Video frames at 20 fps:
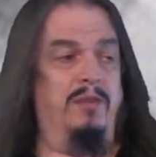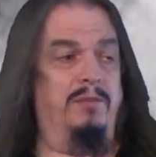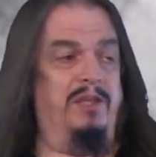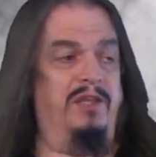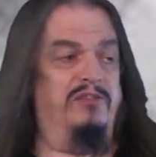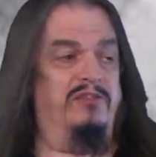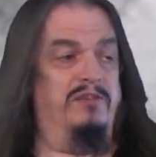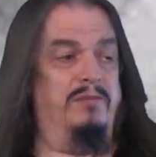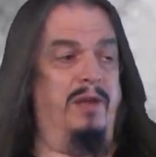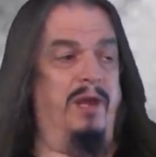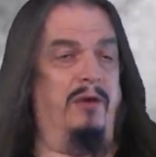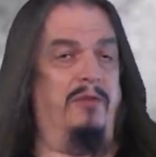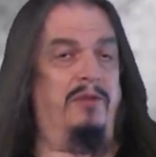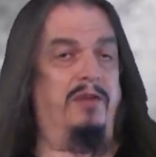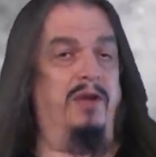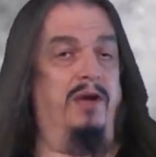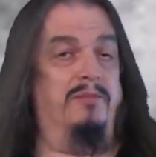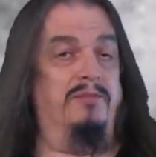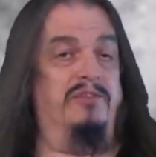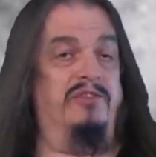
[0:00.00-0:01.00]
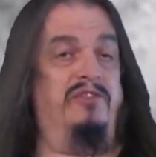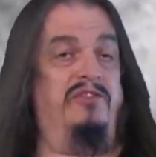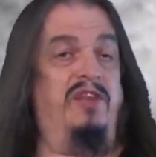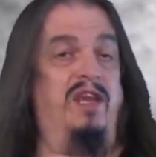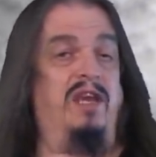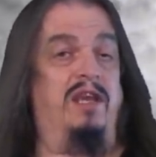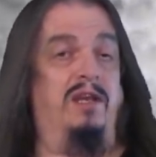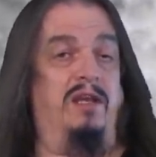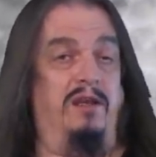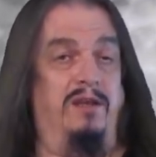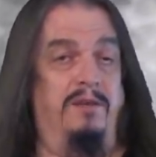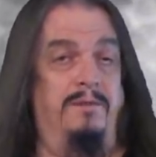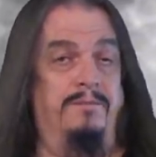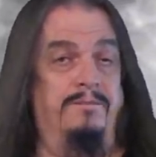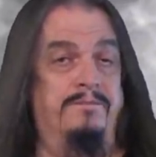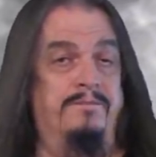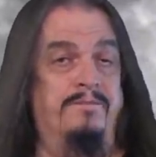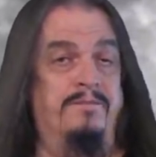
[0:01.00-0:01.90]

It means the mouth comes second,